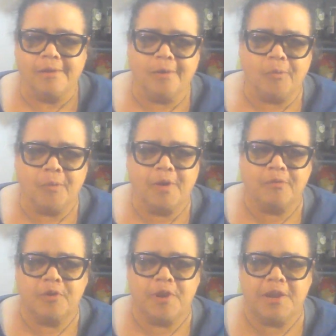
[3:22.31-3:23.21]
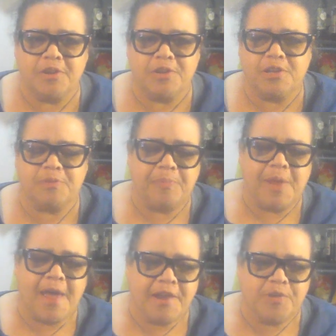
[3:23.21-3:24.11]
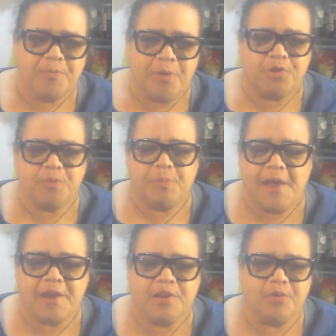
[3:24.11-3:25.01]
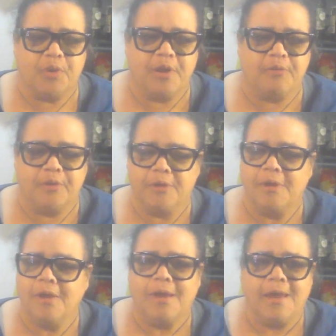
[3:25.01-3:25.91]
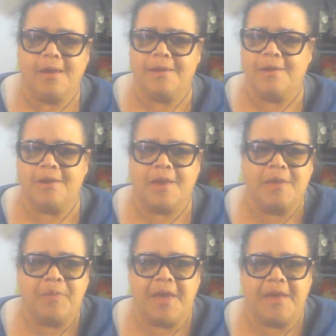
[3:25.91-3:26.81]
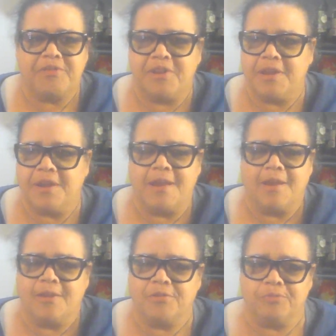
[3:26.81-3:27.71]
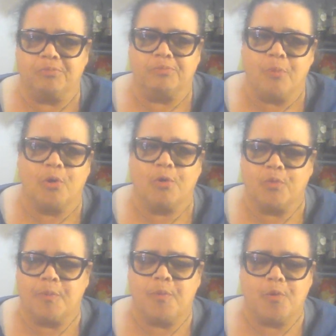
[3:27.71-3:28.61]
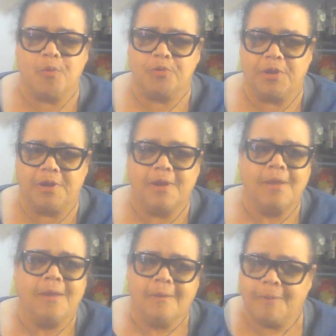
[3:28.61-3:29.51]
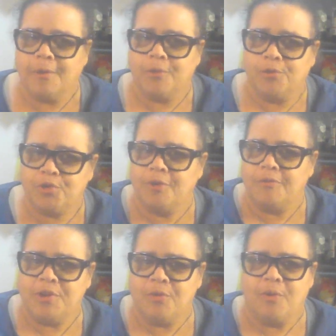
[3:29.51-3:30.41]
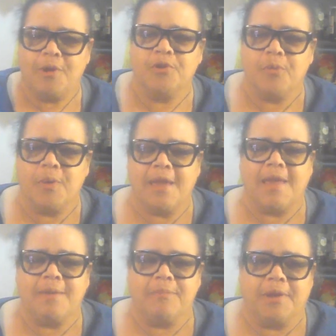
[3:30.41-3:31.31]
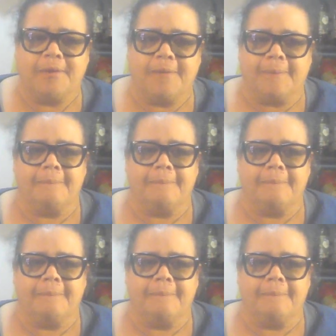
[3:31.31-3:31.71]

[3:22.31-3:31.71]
you know, whatever it is, splash, post splash, whatever. And then you get past it and there's more ripples and they're shoving you on your way, but